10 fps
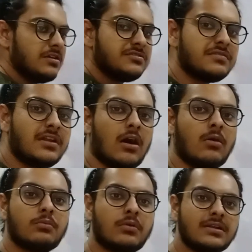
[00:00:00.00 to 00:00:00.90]
So now
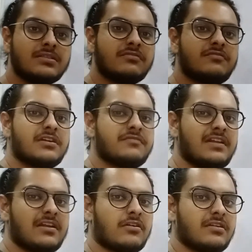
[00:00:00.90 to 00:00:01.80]
what the flood
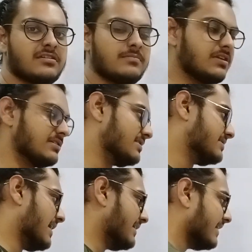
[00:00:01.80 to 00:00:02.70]
fill algorithm does is
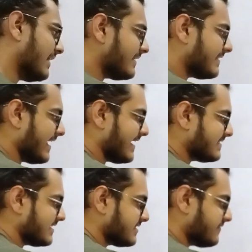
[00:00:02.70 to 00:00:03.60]
that it
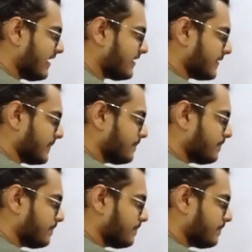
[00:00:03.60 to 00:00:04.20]
takes this filter.